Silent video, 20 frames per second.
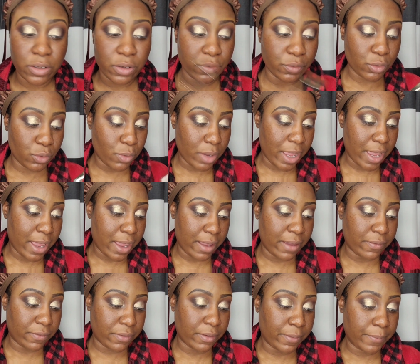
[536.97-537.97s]
So if you
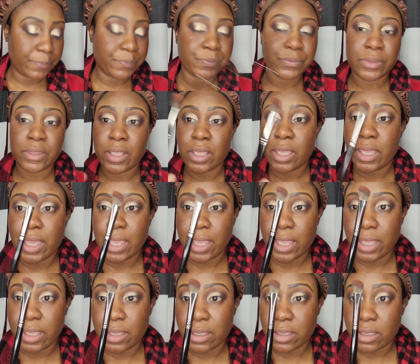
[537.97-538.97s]
have
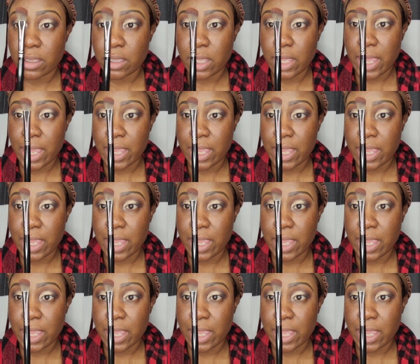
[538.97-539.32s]
a